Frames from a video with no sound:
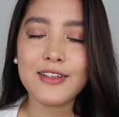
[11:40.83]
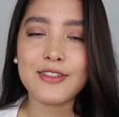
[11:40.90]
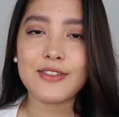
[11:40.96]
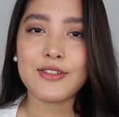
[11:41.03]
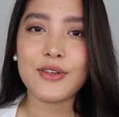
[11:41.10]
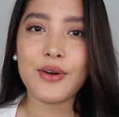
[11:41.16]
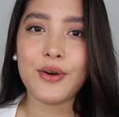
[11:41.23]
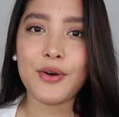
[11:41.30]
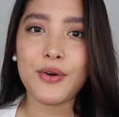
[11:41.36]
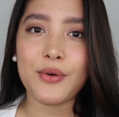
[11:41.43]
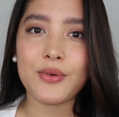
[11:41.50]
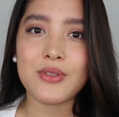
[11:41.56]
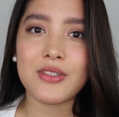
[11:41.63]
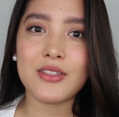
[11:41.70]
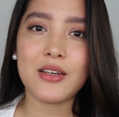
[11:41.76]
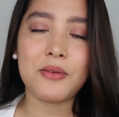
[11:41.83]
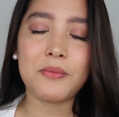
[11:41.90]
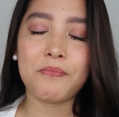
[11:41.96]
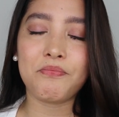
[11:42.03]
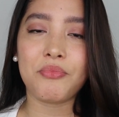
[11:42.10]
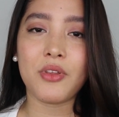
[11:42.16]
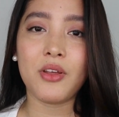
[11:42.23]
So
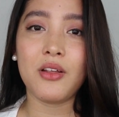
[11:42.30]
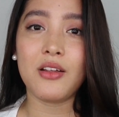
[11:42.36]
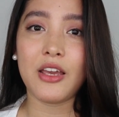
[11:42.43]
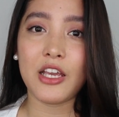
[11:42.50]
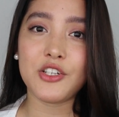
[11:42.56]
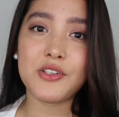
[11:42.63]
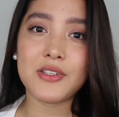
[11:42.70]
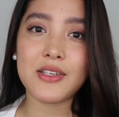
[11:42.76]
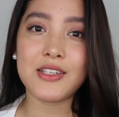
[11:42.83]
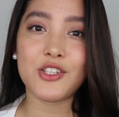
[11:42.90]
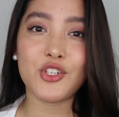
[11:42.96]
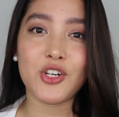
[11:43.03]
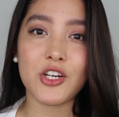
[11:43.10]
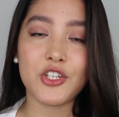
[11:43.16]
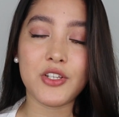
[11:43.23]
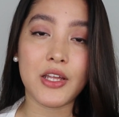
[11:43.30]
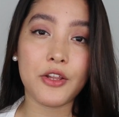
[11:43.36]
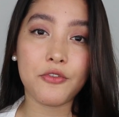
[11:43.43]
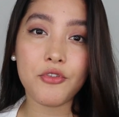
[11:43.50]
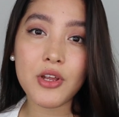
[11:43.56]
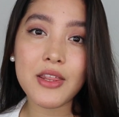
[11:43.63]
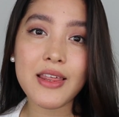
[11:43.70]
some agencies charge
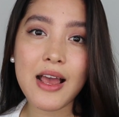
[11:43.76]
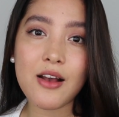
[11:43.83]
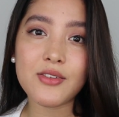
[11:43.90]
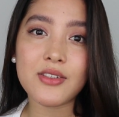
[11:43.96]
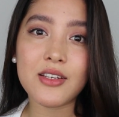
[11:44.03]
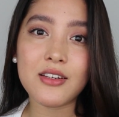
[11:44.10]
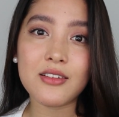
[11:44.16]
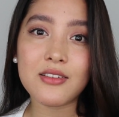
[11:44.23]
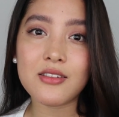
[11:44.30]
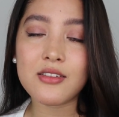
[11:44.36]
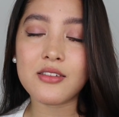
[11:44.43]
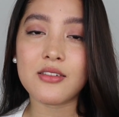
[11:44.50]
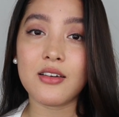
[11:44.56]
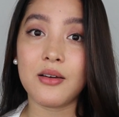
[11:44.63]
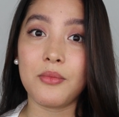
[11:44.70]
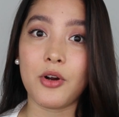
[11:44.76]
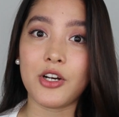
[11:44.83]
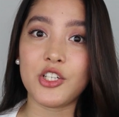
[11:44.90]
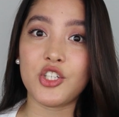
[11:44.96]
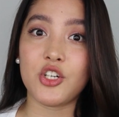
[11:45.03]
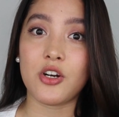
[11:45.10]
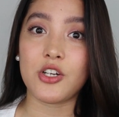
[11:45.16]
like $3,000, some
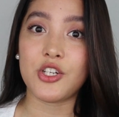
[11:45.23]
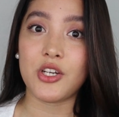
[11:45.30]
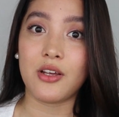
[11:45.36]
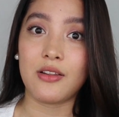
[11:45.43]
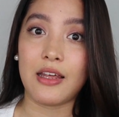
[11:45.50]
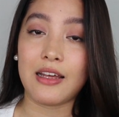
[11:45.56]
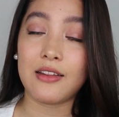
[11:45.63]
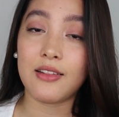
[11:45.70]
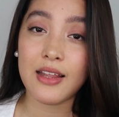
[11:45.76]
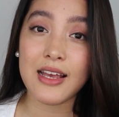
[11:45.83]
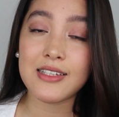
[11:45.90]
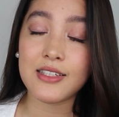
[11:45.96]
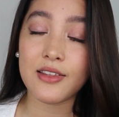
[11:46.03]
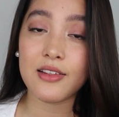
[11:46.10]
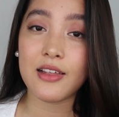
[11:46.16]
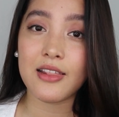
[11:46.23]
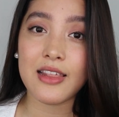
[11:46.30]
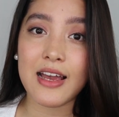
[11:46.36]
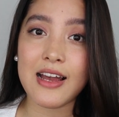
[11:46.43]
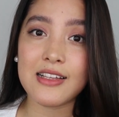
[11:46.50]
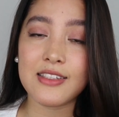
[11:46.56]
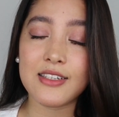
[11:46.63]
are charging like less than
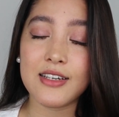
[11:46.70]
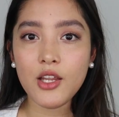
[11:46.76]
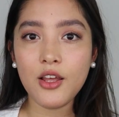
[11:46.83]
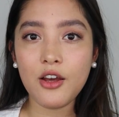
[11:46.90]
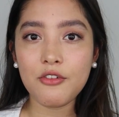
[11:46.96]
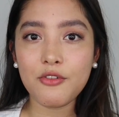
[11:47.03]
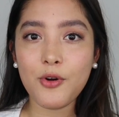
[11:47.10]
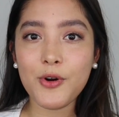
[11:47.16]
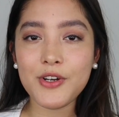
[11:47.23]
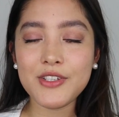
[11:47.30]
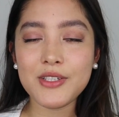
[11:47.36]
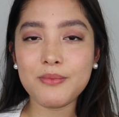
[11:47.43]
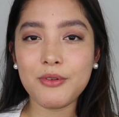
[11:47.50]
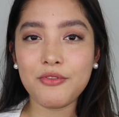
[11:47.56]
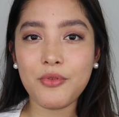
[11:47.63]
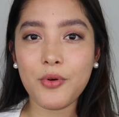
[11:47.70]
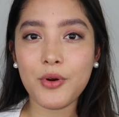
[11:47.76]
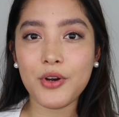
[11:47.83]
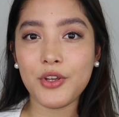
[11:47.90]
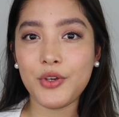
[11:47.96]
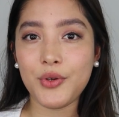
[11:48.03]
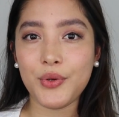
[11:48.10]
that. Of course,
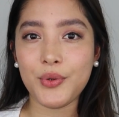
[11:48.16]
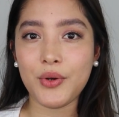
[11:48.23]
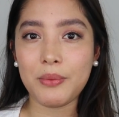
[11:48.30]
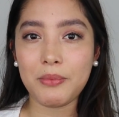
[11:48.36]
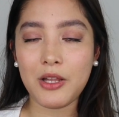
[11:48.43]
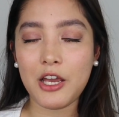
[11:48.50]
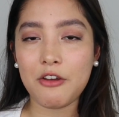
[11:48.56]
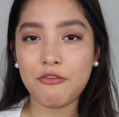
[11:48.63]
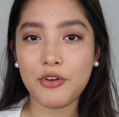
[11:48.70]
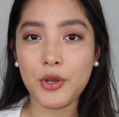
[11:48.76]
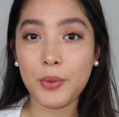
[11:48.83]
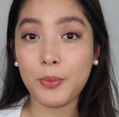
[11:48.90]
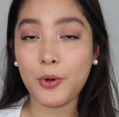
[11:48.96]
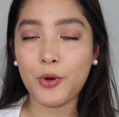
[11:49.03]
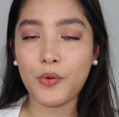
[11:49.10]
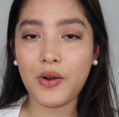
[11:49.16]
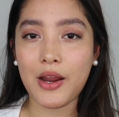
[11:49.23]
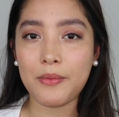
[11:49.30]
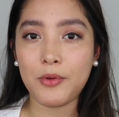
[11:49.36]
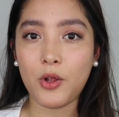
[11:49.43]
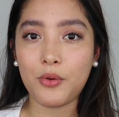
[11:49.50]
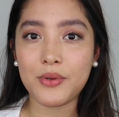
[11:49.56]
before you apply for a
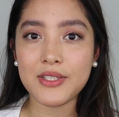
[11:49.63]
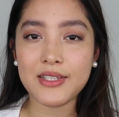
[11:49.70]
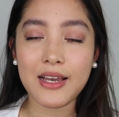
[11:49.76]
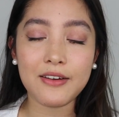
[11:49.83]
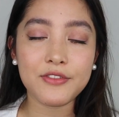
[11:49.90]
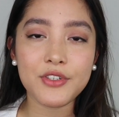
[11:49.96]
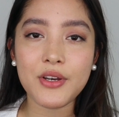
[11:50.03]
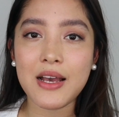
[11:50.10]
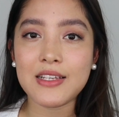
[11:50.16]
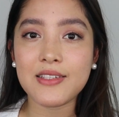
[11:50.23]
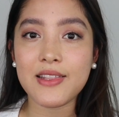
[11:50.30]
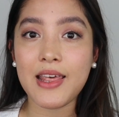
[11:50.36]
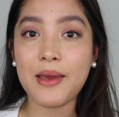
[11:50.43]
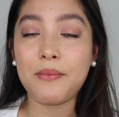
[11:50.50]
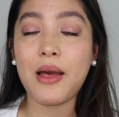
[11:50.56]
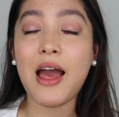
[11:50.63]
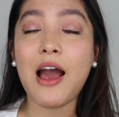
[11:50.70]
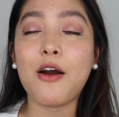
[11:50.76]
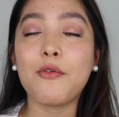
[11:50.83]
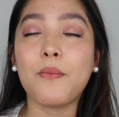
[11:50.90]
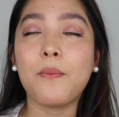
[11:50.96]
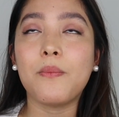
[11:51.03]
program, you always have to ask them
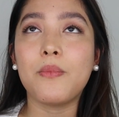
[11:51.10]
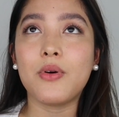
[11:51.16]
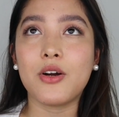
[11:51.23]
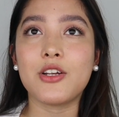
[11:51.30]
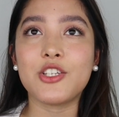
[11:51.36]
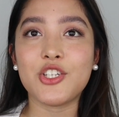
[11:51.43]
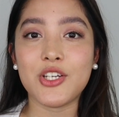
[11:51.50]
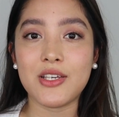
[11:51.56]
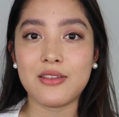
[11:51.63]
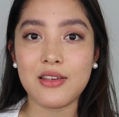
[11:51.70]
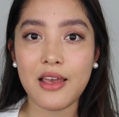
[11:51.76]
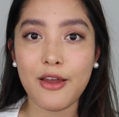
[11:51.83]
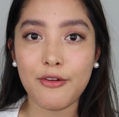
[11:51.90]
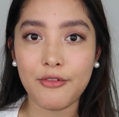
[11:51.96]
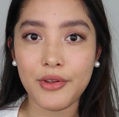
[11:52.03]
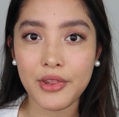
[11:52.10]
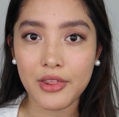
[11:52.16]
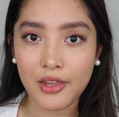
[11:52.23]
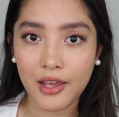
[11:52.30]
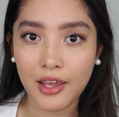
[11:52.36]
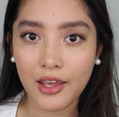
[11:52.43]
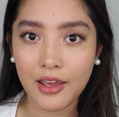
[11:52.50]
how much is
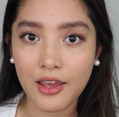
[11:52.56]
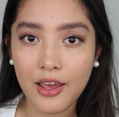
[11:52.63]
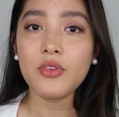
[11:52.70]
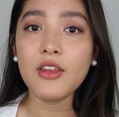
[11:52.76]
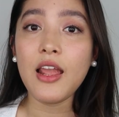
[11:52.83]
everything.